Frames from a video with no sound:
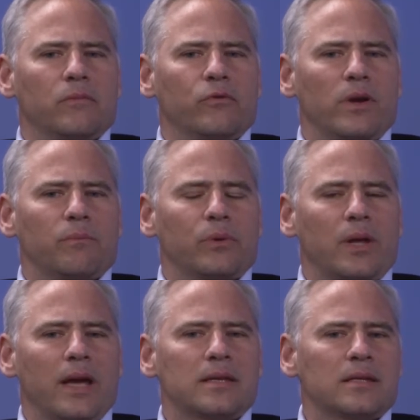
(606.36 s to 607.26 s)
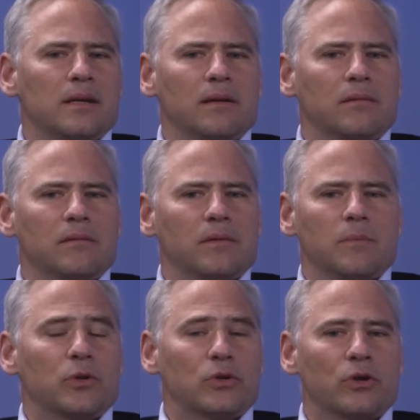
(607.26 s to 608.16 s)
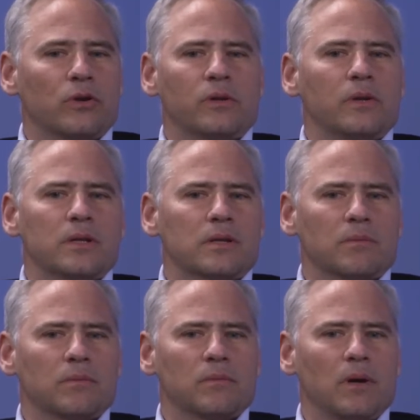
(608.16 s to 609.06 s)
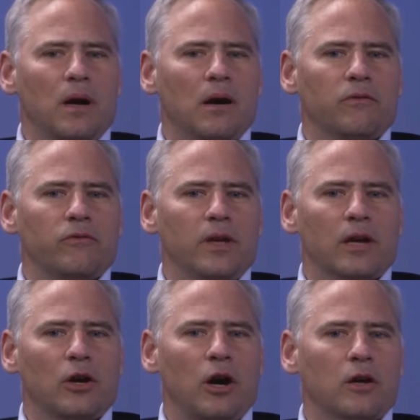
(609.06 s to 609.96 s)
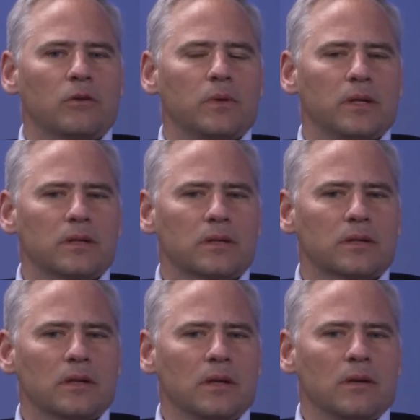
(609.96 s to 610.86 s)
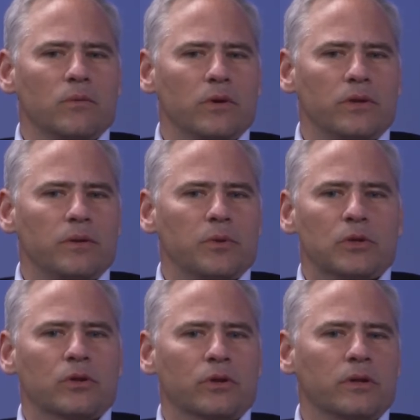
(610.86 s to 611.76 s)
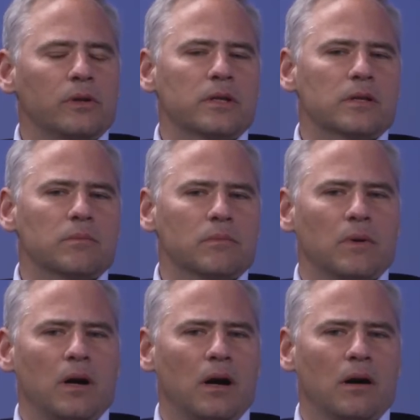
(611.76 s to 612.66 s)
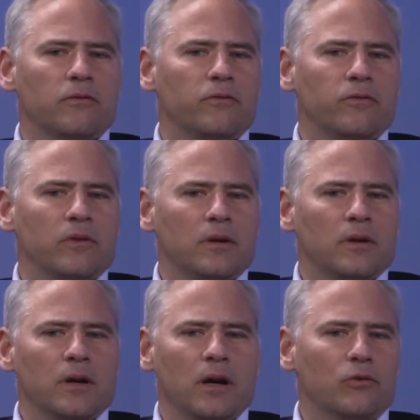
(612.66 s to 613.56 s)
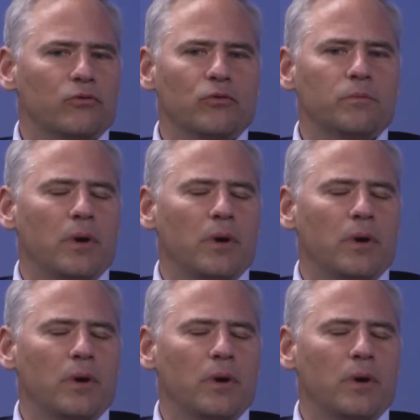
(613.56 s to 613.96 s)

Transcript: replacing the paternalism of the economists with the paternalism of a group